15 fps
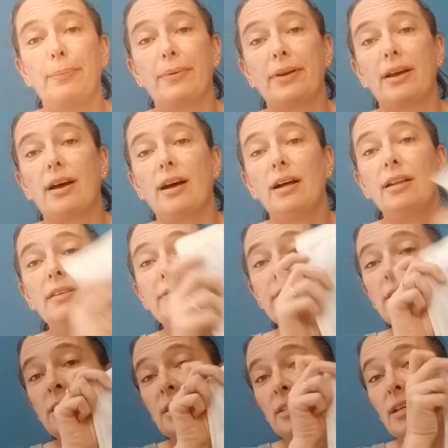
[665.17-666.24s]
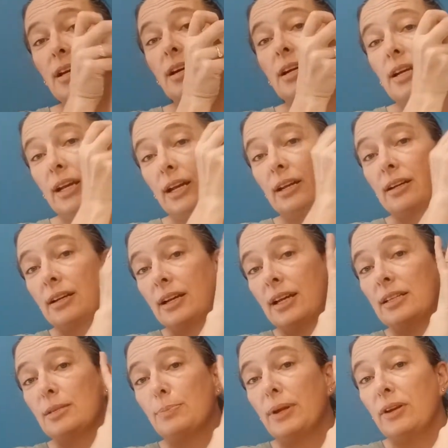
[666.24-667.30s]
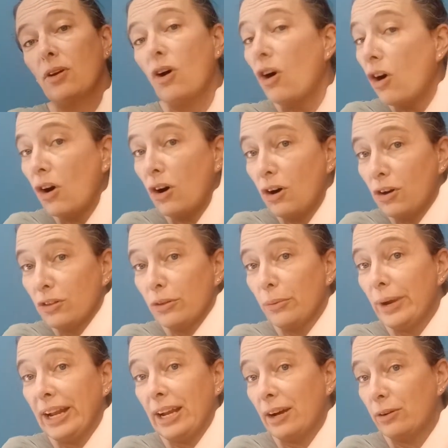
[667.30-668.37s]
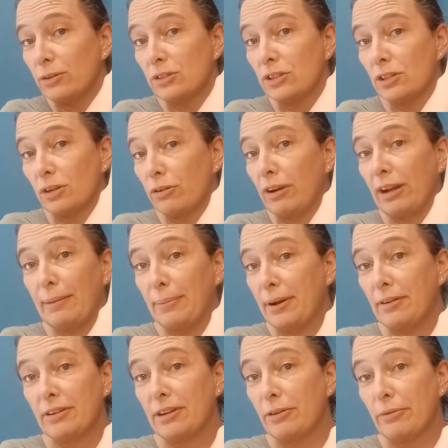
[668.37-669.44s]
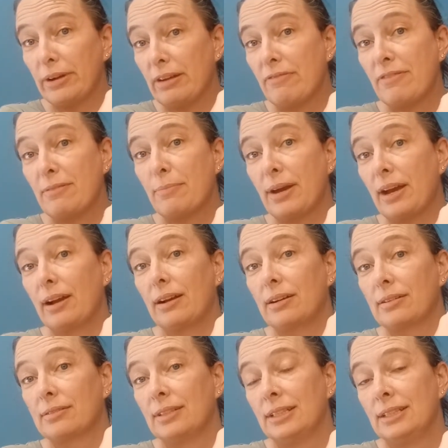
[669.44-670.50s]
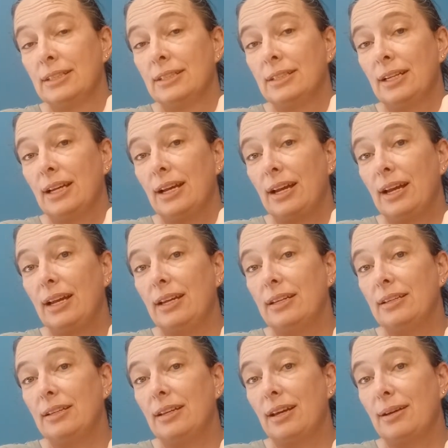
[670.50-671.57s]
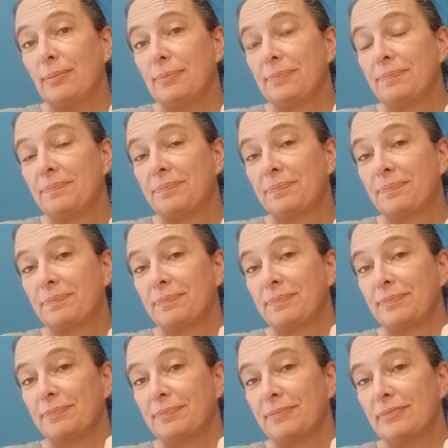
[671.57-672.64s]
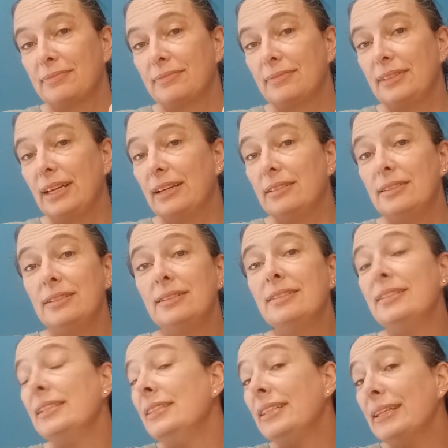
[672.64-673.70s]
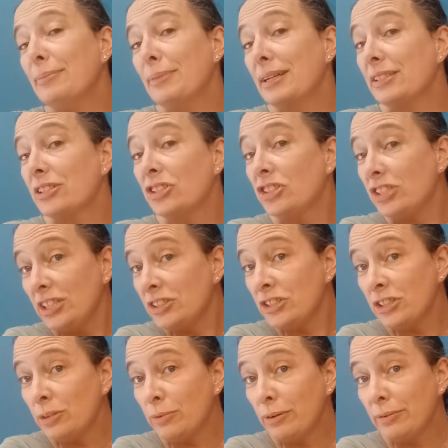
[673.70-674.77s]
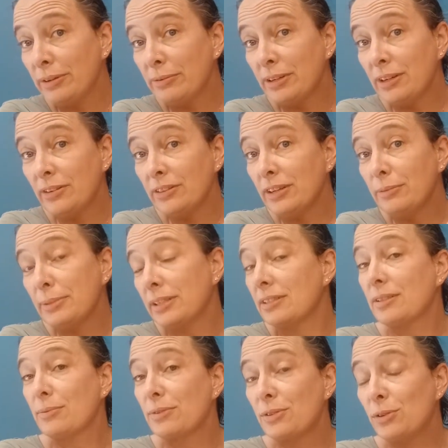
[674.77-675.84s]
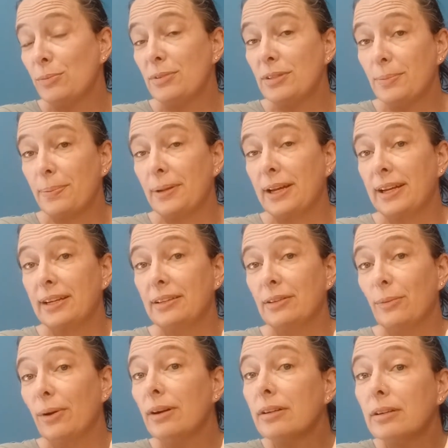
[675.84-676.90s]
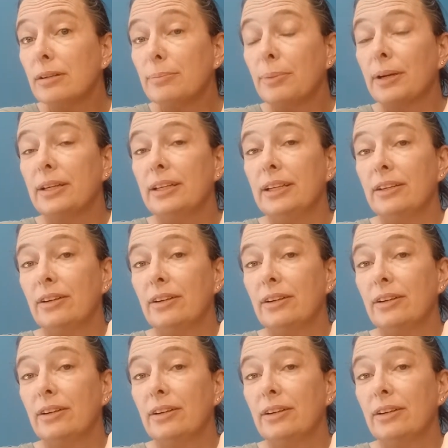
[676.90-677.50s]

but Oliver's stocking has been all the way out to the Great Barrier Reef and back. And yeah, didn't get much stitching while we were out there because I was too busy playing in the water, but